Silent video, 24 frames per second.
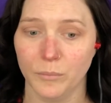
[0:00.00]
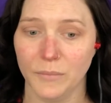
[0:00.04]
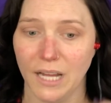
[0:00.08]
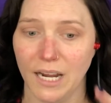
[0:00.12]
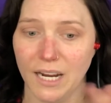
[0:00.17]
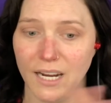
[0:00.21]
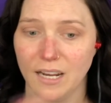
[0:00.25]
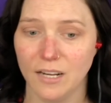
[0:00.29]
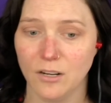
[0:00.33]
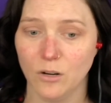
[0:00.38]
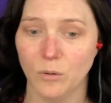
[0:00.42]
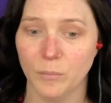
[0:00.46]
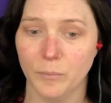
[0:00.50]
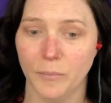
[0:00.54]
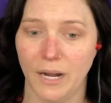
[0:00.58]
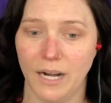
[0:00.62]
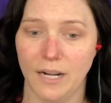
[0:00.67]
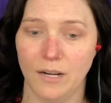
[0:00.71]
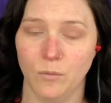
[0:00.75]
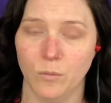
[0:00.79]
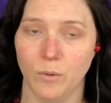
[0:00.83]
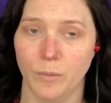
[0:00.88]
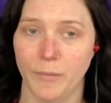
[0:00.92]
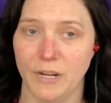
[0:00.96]
Like, I don't mind
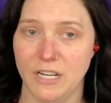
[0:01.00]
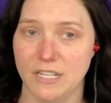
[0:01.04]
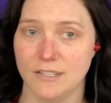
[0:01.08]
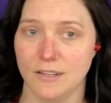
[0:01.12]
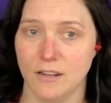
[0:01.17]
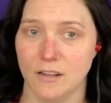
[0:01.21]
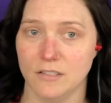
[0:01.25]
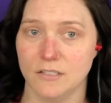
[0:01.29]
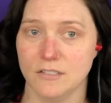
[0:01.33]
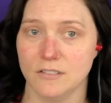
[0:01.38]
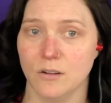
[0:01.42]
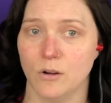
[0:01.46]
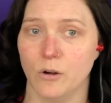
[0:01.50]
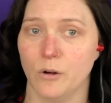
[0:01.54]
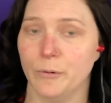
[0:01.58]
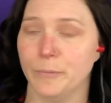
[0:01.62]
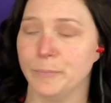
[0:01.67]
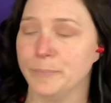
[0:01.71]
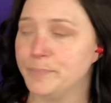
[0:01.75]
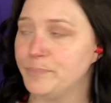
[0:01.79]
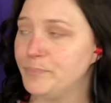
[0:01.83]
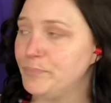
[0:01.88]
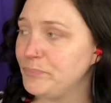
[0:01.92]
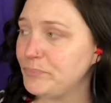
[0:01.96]
it when my son's
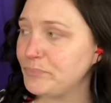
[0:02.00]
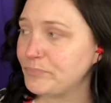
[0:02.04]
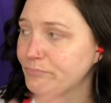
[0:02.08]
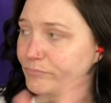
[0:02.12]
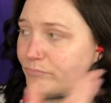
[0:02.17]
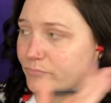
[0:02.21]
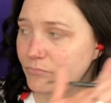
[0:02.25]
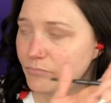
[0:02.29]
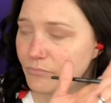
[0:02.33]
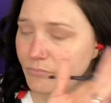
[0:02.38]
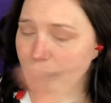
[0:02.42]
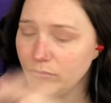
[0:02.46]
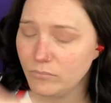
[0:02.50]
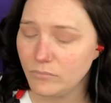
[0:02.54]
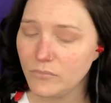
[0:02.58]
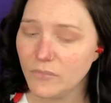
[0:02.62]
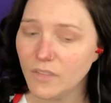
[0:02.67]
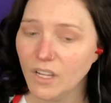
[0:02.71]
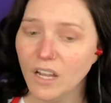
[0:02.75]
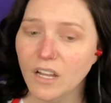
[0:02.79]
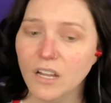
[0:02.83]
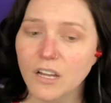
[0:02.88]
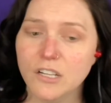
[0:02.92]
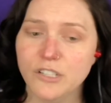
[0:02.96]
home.
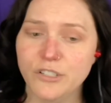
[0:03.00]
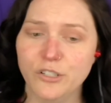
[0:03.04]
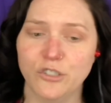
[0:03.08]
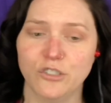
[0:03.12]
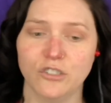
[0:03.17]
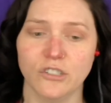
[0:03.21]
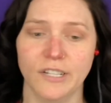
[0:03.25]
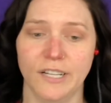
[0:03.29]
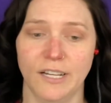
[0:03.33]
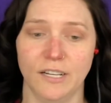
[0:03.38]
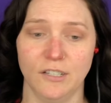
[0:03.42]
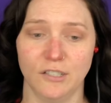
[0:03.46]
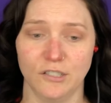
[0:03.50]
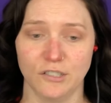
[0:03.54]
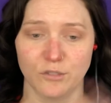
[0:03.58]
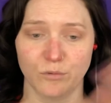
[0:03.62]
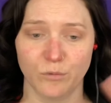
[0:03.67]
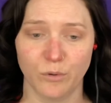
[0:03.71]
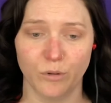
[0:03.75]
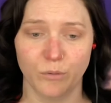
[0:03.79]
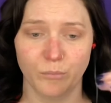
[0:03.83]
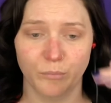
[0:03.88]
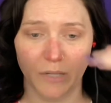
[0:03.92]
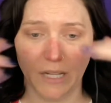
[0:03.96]
It's usually in his
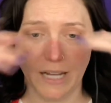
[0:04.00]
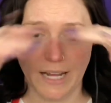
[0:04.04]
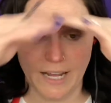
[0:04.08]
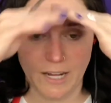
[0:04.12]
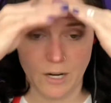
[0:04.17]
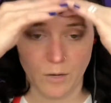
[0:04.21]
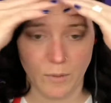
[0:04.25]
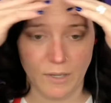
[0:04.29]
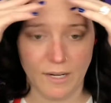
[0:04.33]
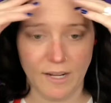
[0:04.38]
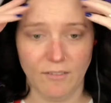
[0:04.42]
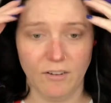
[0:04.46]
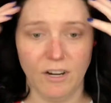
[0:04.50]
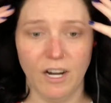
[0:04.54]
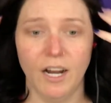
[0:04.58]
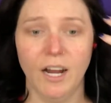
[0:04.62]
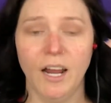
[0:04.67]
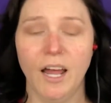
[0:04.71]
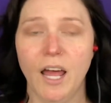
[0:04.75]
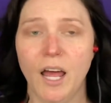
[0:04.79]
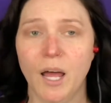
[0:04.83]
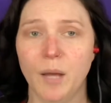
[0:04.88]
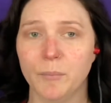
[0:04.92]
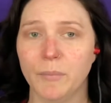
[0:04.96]
room playing or whatever.
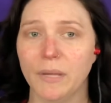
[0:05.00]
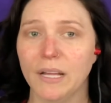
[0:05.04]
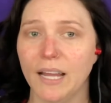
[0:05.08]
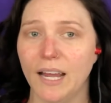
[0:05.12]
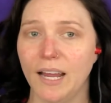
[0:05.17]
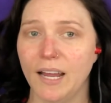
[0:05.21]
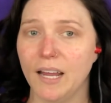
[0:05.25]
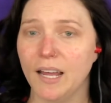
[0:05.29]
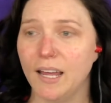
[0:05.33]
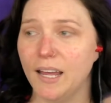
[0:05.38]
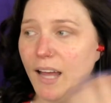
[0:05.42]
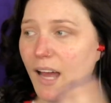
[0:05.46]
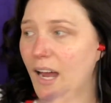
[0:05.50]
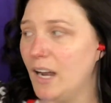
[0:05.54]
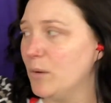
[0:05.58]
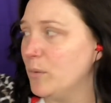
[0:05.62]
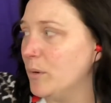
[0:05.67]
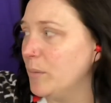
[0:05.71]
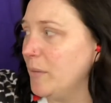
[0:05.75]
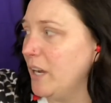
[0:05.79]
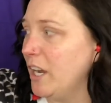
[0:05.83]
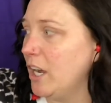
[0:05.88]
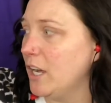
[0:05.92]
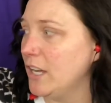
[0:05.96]
But, like, I don't
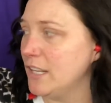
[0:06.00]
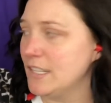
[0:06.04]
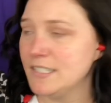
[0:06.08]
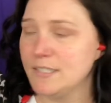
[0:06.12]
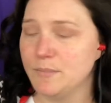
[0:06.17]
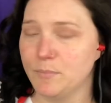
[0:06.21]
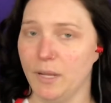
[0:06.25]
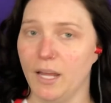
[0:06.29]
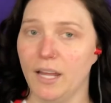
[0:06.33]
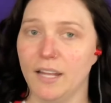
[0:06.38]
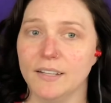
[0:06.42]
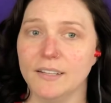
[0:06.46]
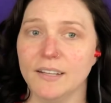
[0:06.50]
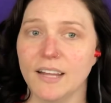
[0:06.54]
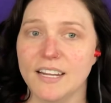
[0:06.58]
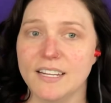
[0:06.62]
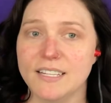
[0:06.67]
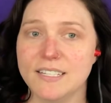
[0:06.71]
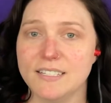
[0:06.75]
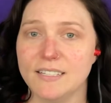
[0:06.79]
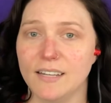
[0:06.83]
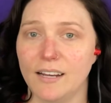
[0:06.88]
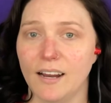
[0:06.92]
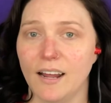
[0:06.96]
want my husband, like,
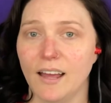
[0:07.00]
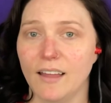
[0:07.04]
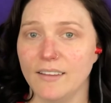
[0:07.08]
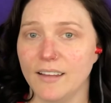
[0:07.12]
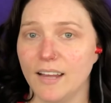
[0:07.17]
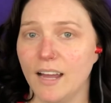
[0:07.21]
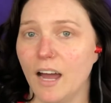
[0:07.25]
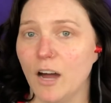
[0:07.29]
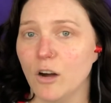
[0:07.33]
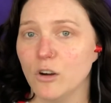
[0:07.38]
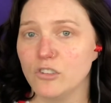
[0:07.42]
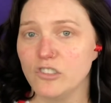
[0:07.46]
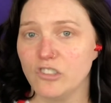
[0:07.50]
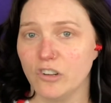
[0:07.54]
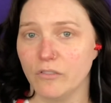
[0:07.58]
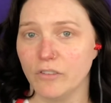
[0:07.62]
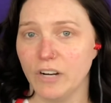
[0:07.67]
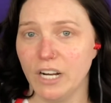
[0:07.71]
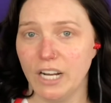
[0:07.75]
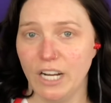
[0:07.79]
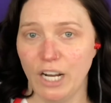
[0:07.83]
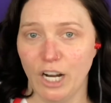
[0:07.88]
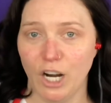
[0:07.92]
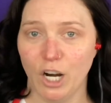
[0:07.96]
sitting on the couch over
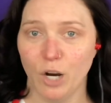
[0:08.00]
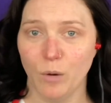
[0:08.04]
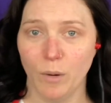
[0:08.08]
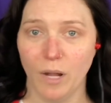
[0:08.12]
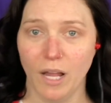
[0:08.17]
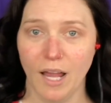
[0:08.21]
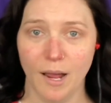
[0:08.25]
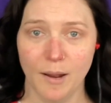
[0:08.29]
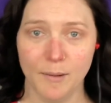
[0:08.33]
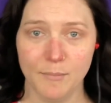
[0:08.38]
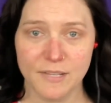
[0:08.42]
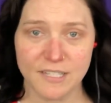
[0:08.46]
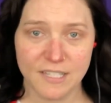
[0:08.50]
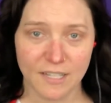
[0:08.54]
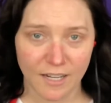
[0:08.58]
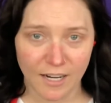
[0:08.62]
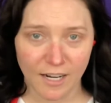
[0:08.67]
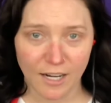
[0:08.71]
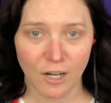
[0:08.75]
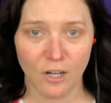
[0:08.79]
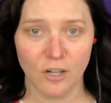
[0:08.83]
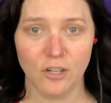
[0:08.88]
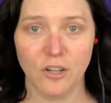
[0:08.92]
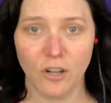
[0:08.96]
here while I'm sitting
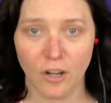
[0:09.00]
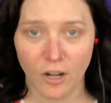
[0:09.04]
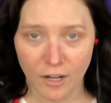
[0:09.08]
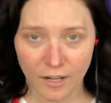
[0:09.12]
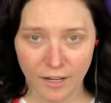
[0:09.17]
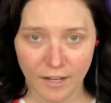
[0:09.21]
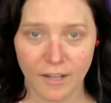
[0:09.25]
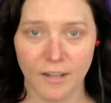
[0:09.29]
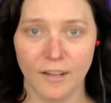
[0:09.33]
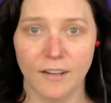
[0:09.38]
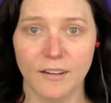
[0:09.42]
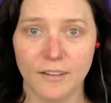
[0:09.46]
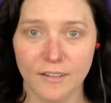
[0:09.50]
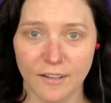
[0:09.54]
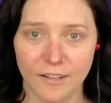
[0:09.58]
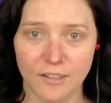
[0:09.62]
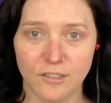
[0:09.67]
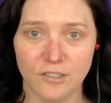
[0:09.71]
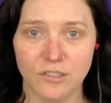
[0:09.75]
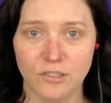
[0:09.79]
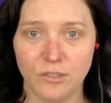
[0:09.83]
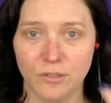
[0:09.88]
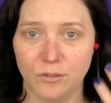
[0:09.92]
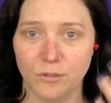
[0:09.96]
here talking
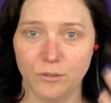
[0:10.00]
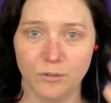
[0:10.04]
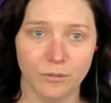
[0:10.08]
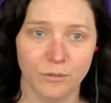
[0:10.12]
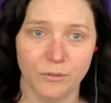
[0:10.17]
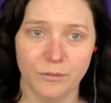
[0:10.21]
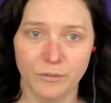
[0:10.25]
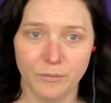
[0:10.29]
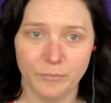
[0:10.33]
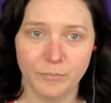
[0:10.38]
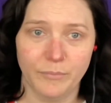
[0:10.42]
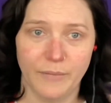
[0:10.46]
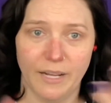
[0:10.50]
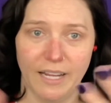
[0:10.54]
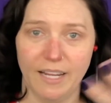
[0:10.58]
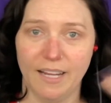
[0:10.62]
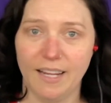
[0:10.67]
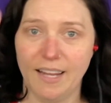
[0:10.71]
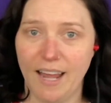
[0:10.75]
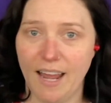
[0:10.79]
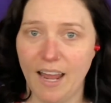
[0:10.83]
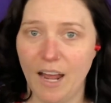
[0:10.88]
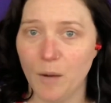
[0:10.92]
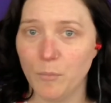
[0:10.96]
into my
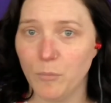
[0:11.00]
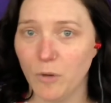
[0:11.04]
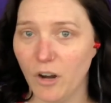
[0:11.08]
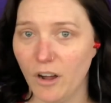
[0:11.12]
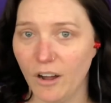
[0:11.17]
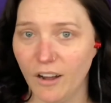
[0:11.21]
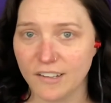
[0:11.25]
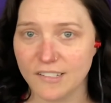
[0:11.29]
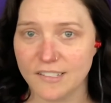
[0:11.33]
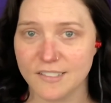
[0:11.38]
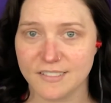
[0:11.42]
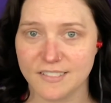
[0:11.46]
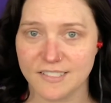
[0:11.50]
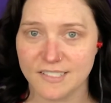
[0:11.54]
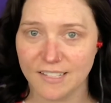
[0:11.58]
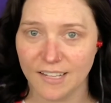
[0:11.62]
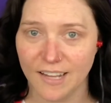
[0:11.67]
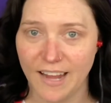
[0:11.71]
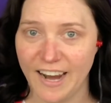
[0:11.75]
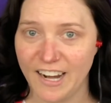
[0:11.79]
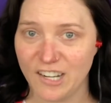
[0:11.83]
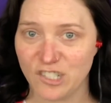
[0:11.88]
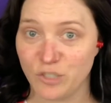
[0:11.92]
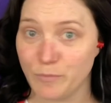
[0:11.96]
camera
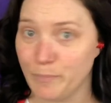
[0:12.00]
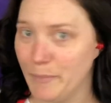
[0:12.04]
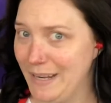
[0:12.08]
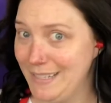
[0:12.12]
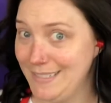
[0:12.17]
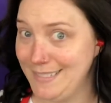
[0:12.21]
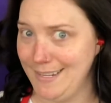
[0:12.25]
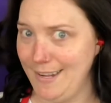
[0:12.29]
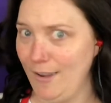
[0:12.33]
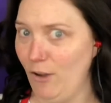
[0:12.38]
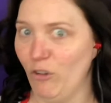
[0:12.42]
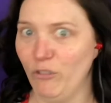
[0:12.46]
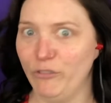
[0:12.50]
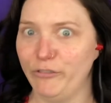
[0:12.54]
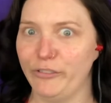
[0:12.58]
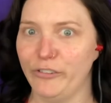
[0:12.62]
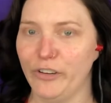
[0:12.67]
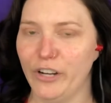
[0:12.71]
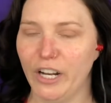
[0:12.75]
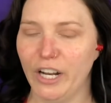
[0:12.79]
/ myself.